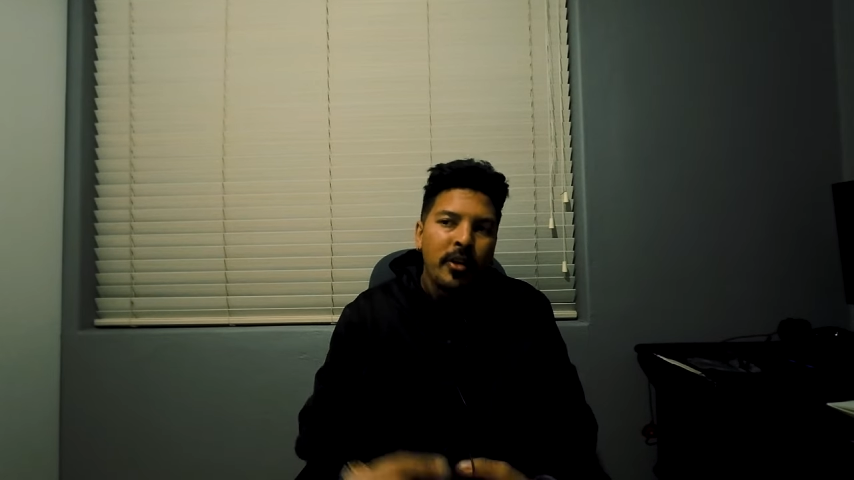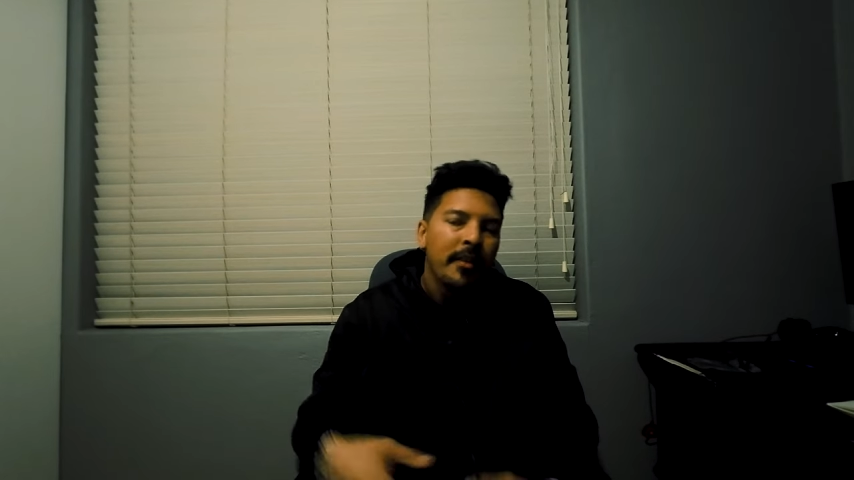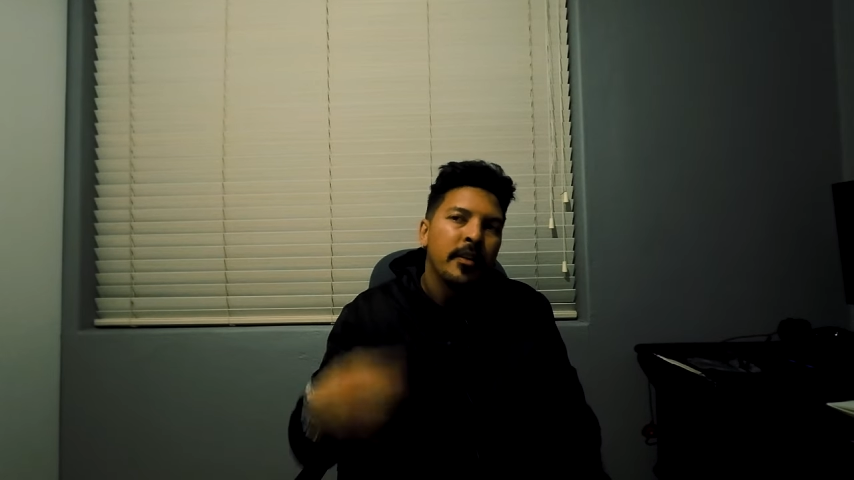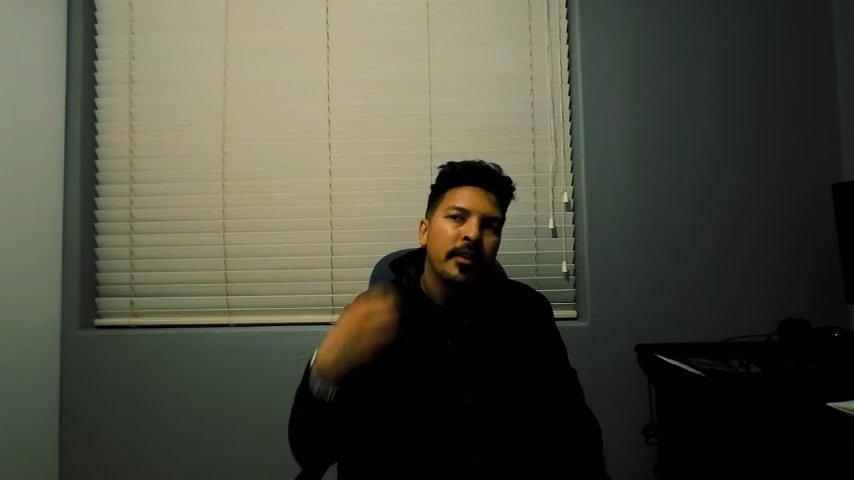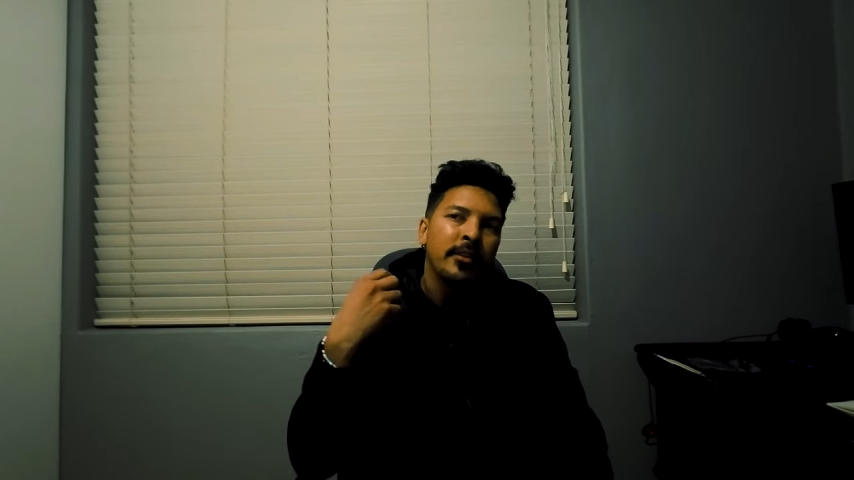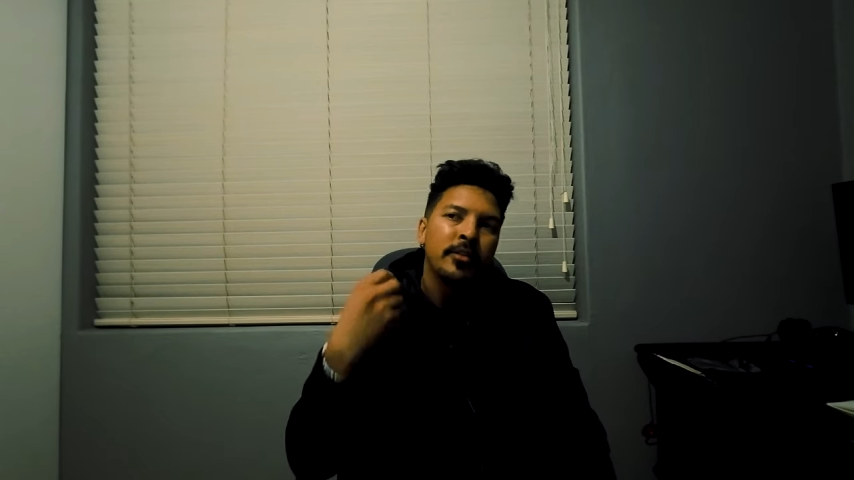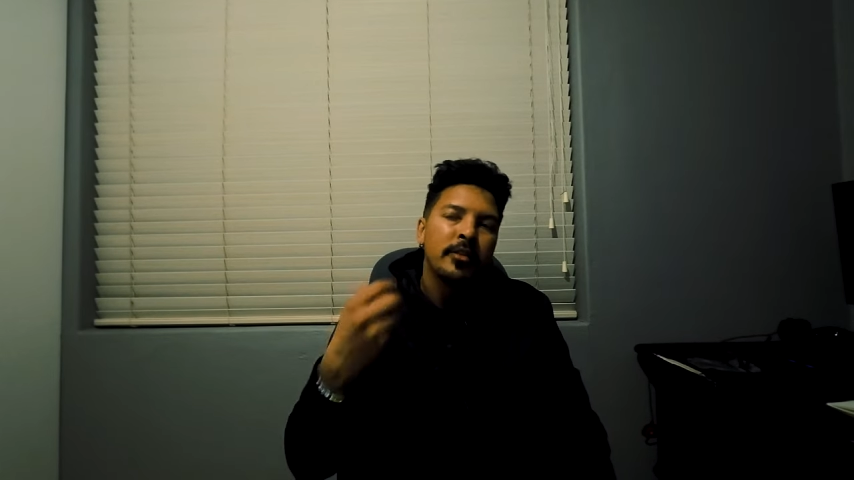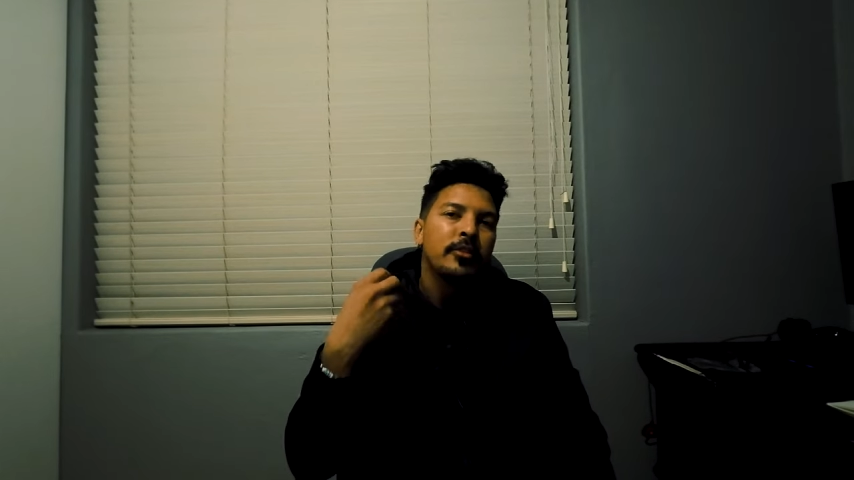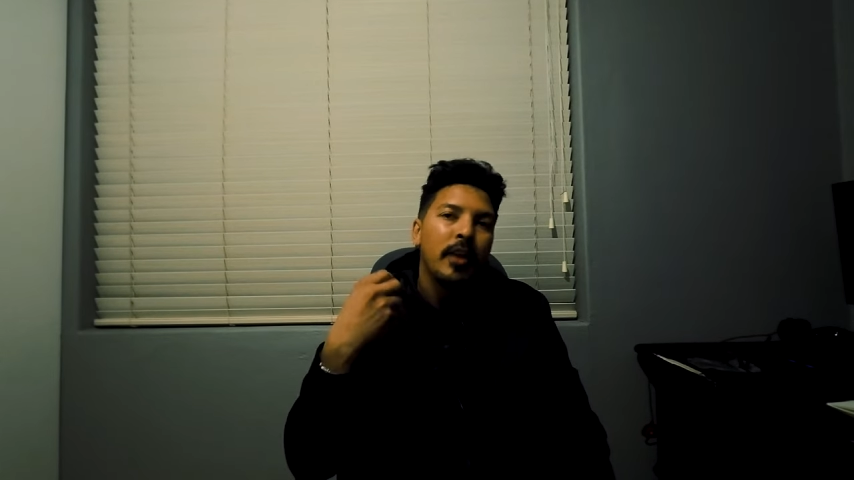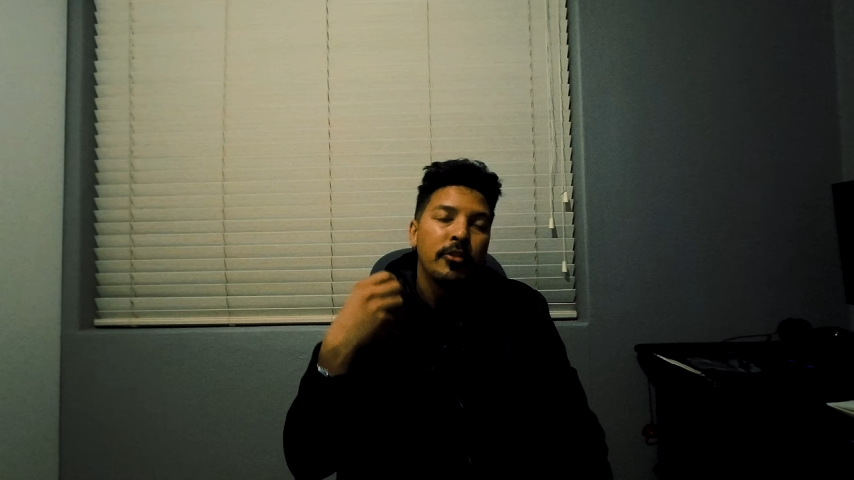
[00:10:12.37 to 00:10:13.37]
I think that's a
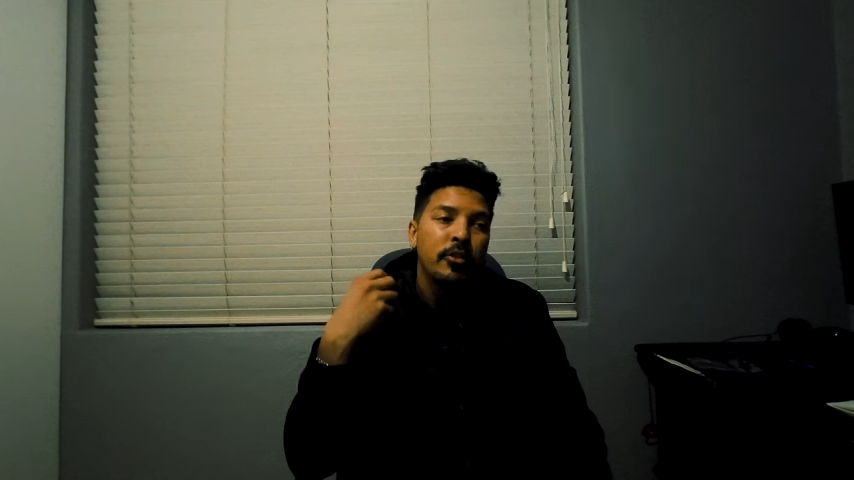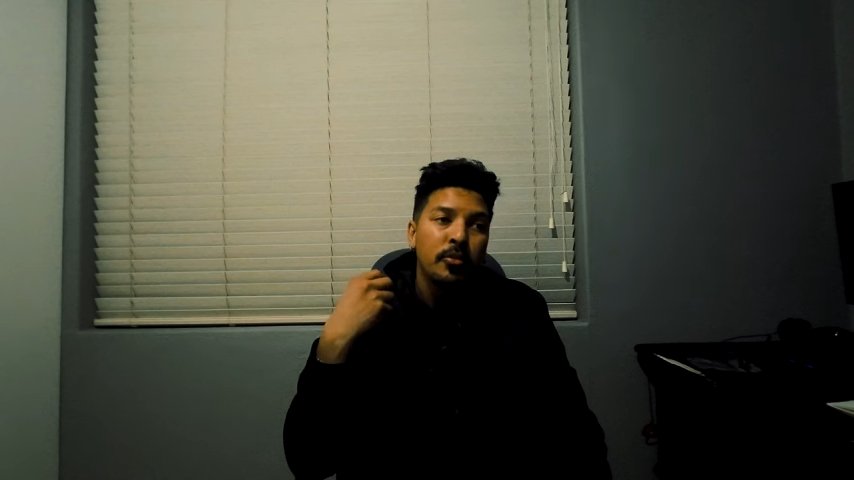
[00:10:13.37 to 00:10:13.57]
discussion